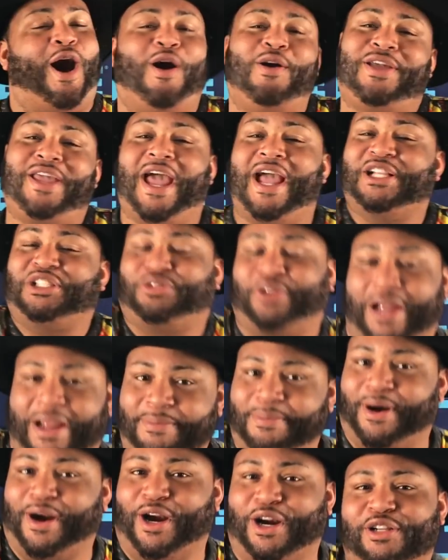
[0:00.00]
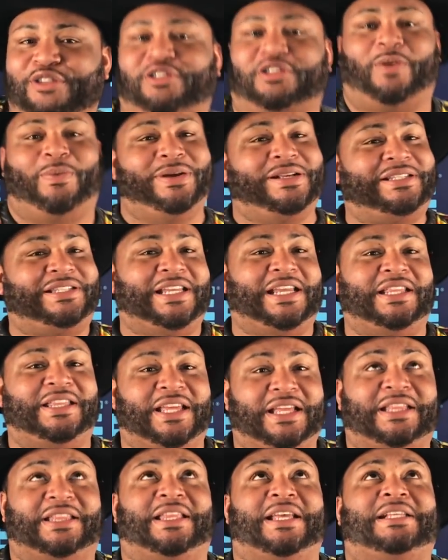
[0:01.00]
Okay, Trey Burr, so we see
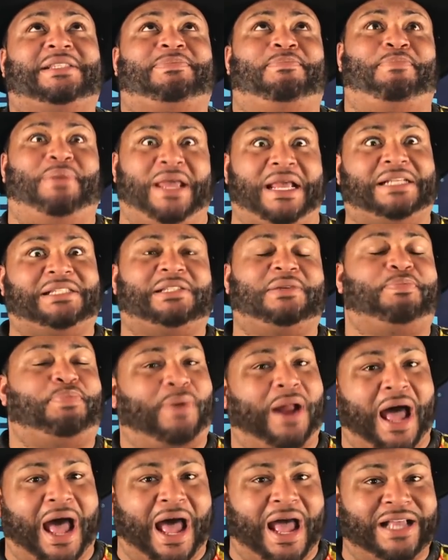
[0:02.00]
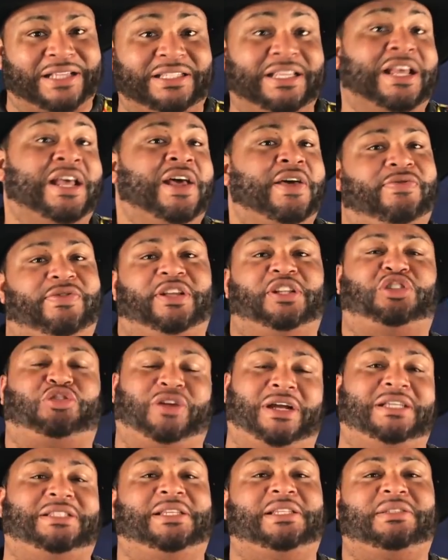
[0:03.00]
that this big surprise that
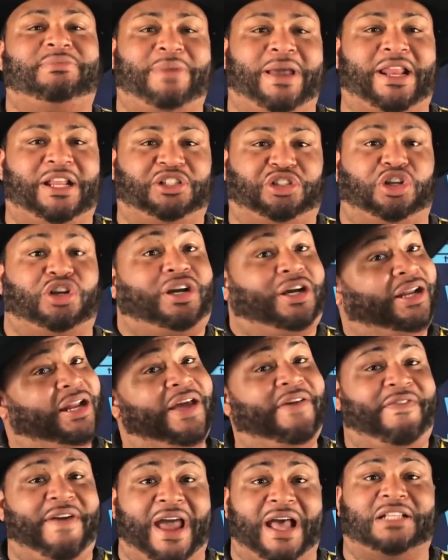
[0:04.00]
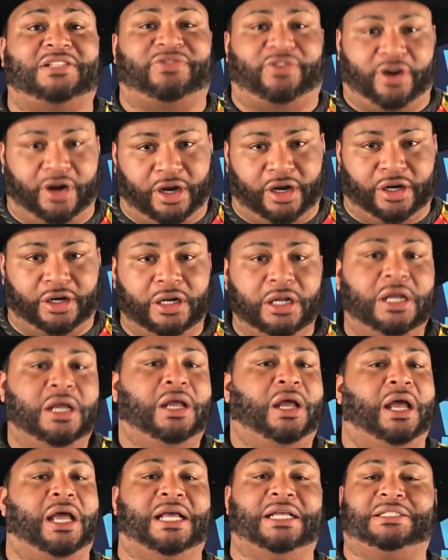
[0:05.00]
Traci's manager Cliff has for her
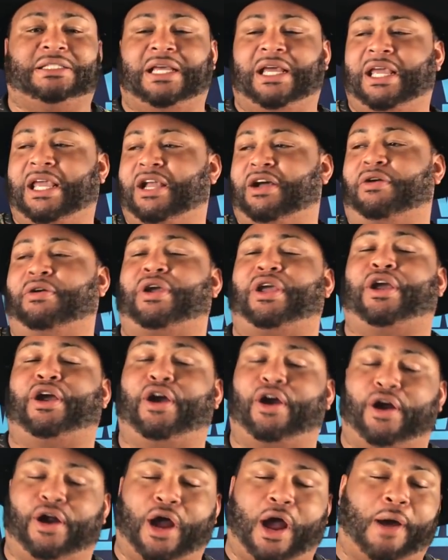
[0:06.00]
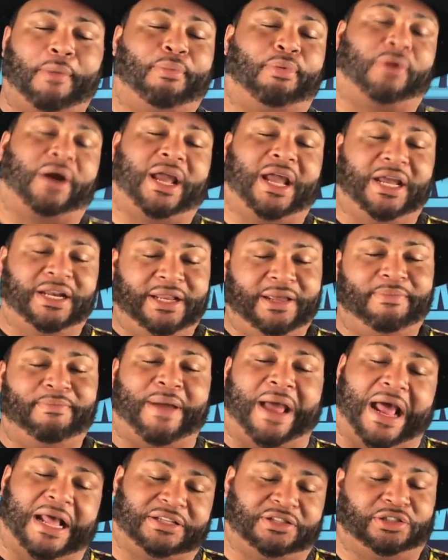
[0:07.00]
is that he gonna get her a brand
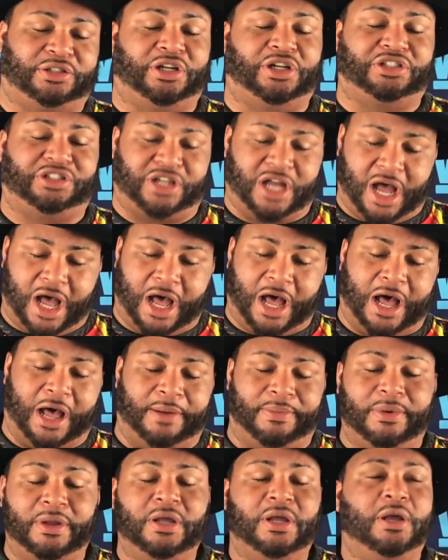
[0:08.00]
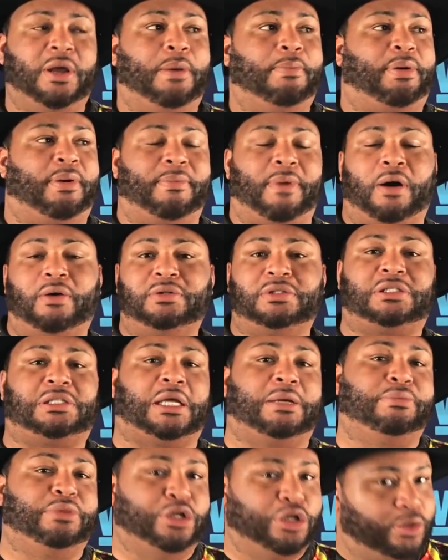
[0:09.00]
ambassador job promoting
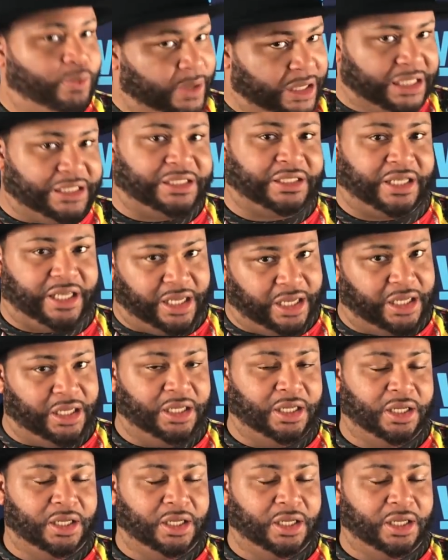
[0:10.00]
some new whiskey.